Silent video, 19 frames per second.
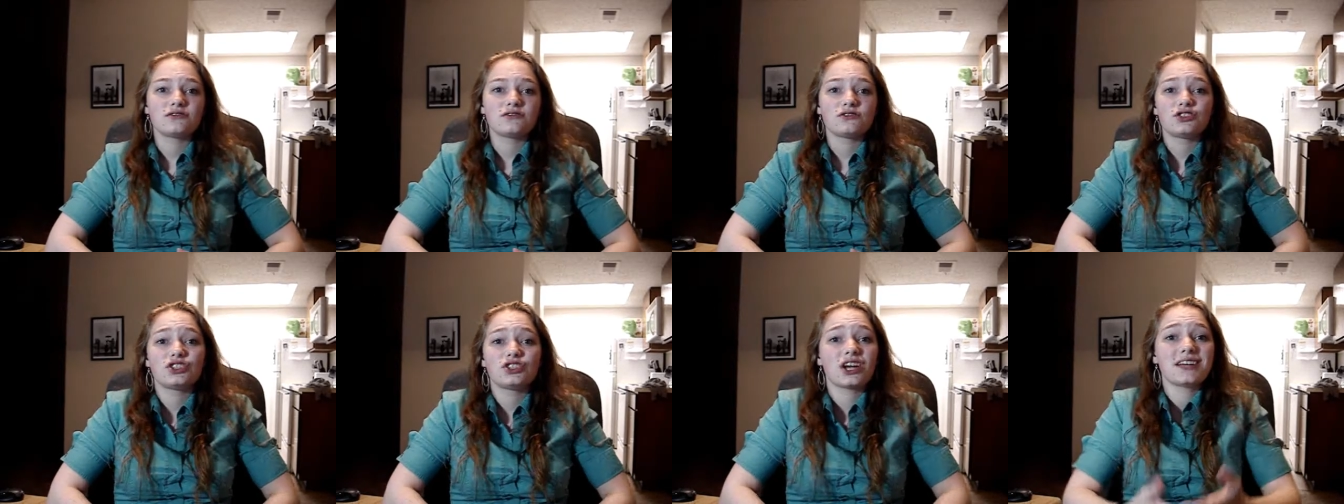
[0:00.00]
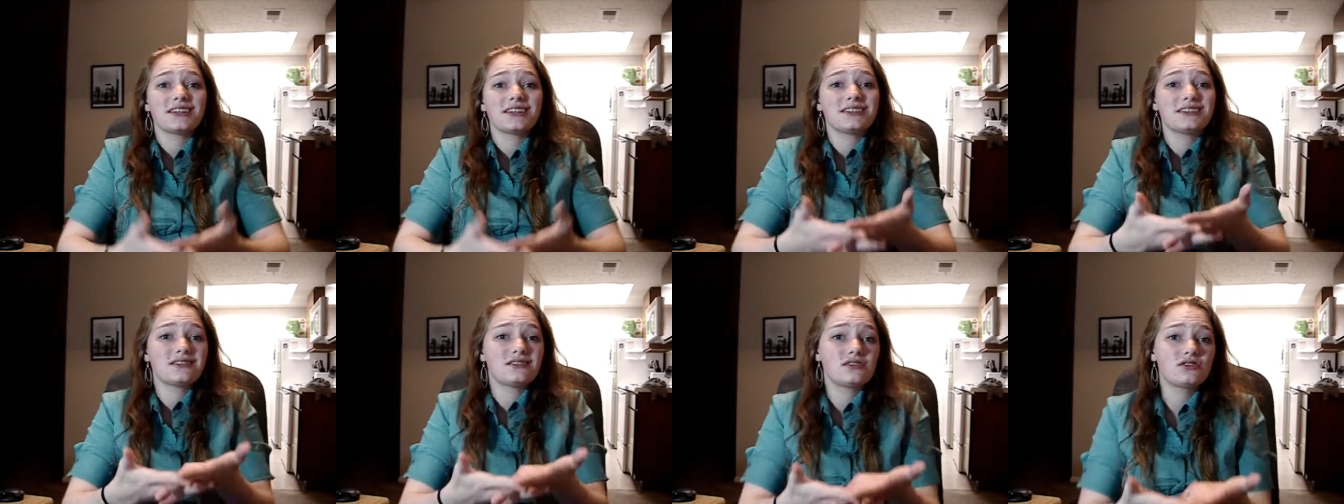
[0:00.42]

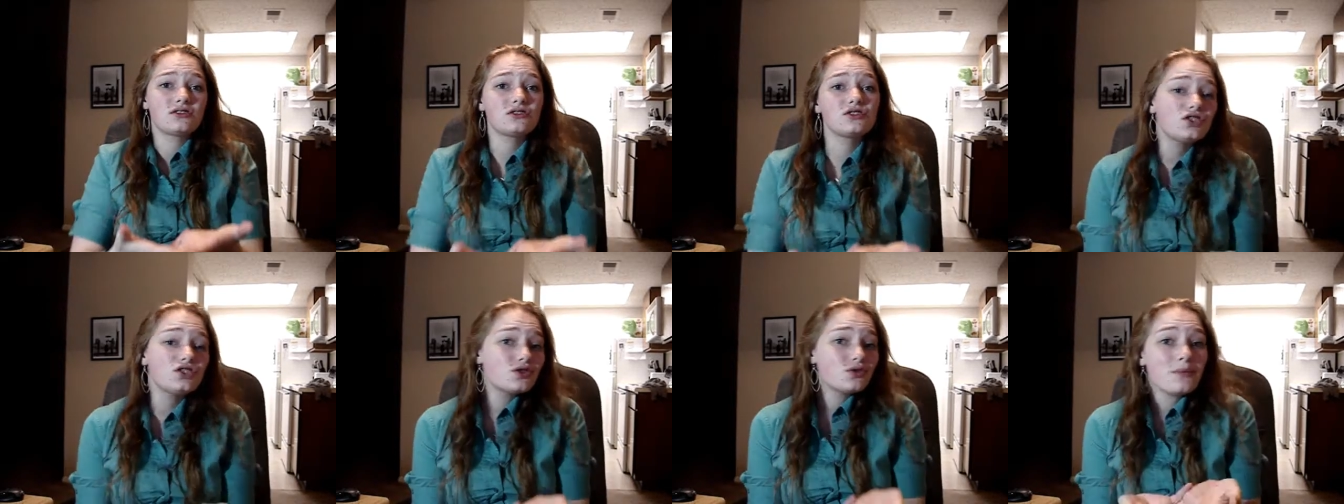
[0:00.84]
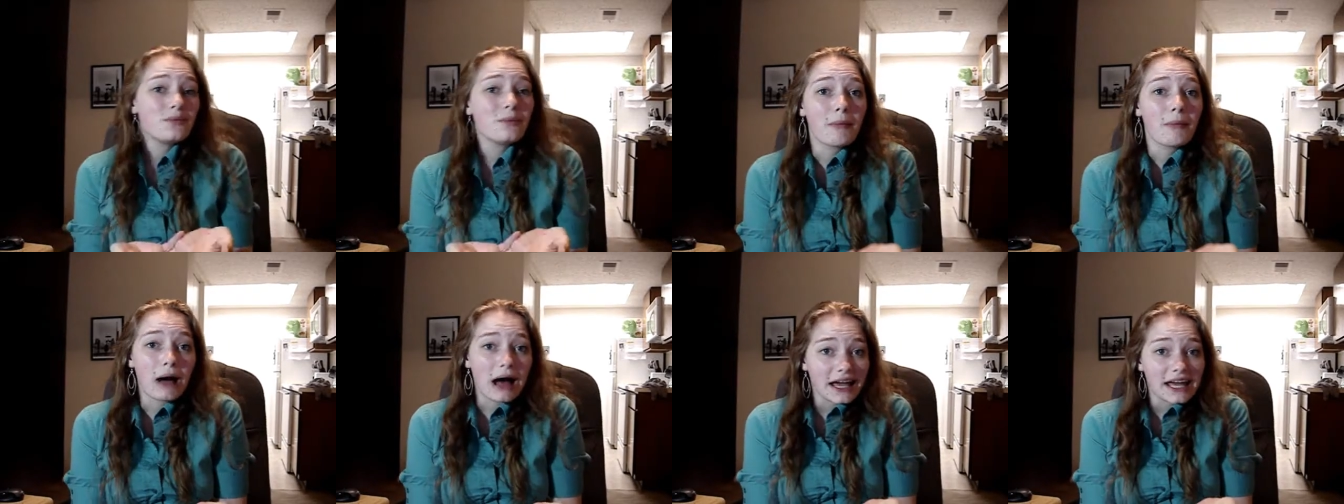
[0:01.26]
just do
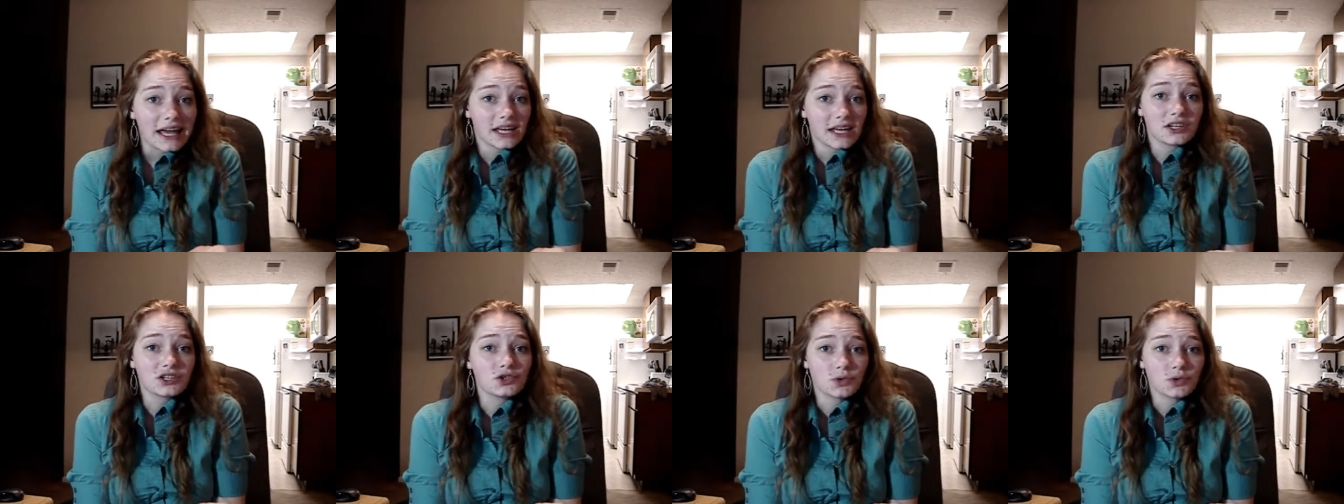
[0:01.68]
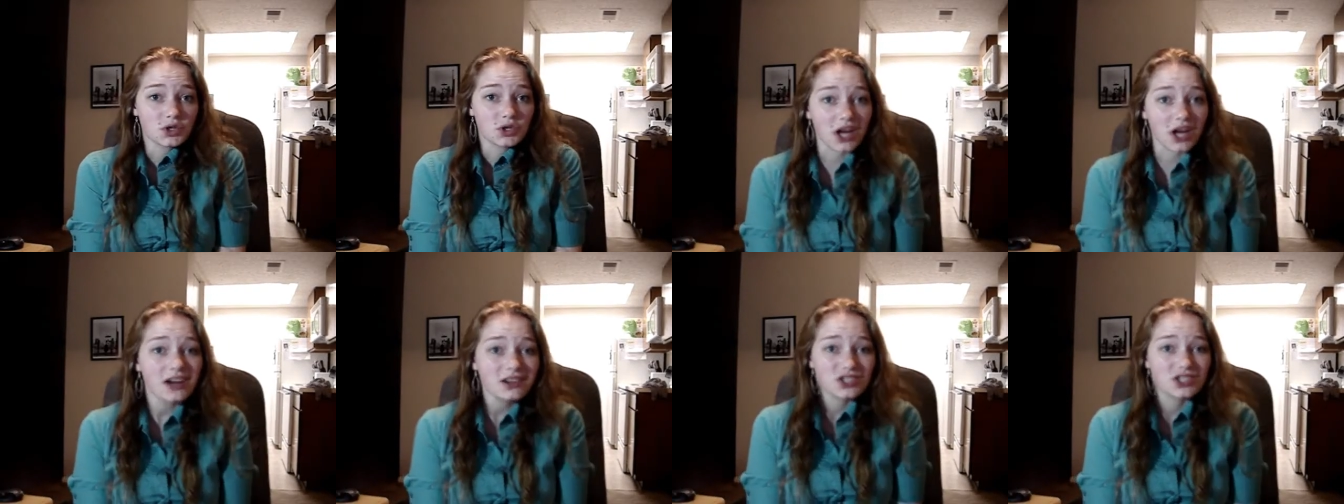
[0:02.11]
my
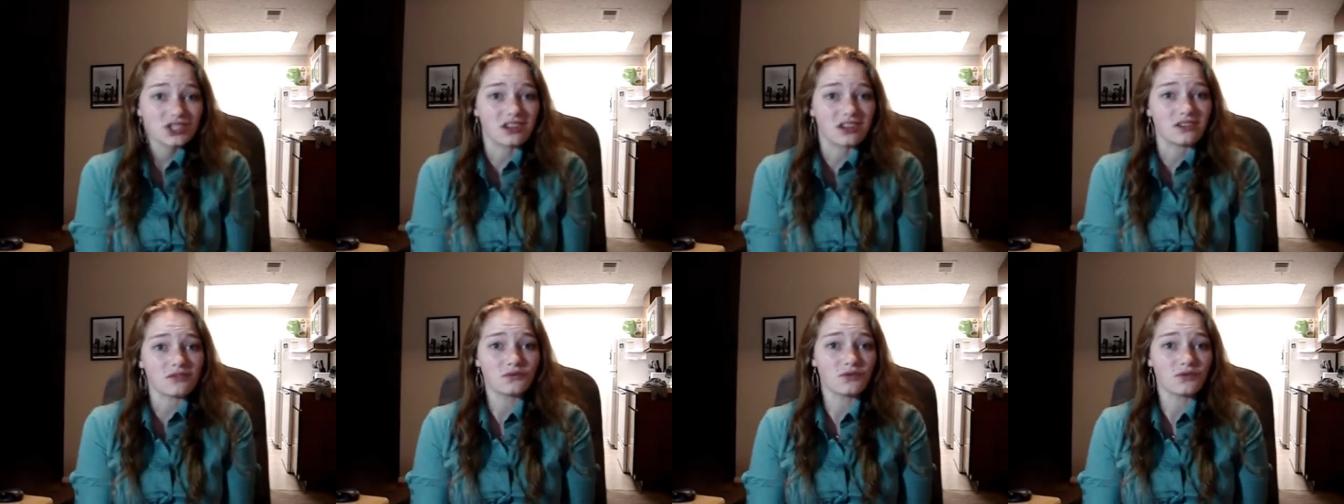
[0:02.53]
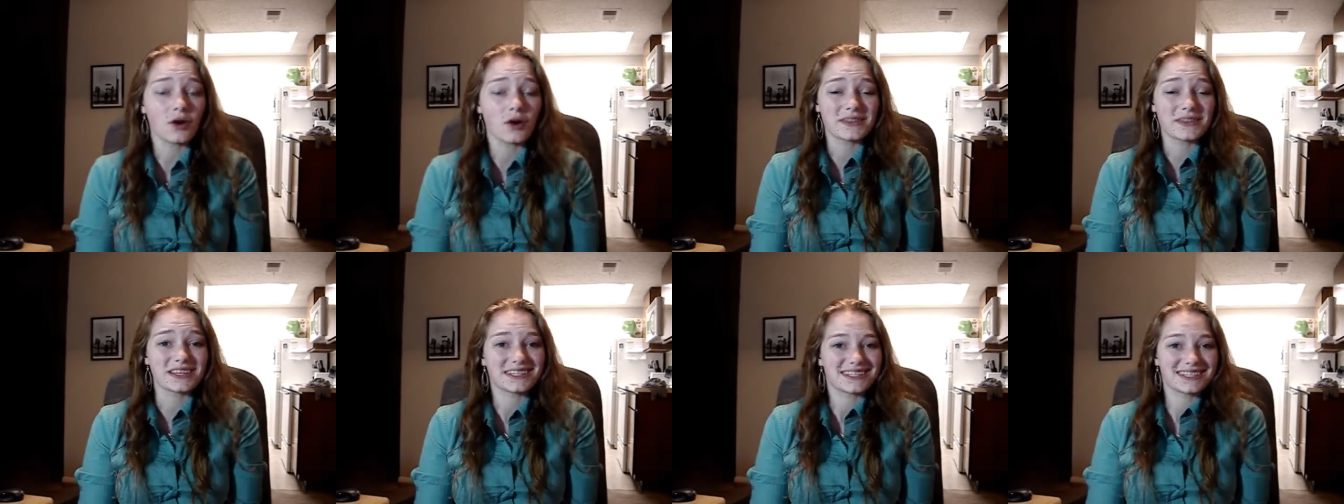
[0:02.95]
introduction
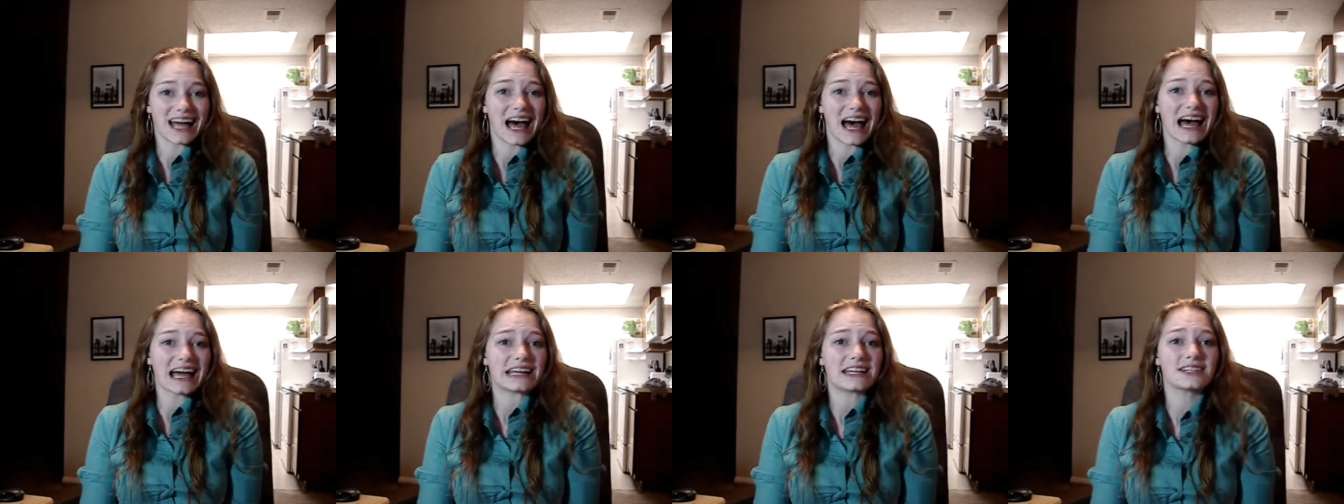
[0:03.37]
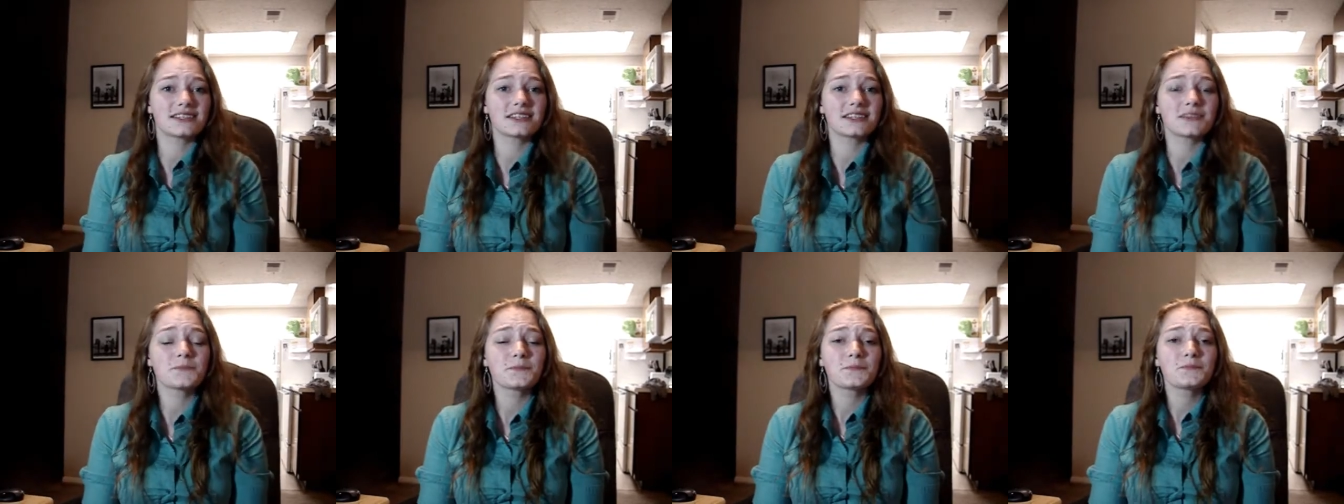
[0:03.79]
from the site?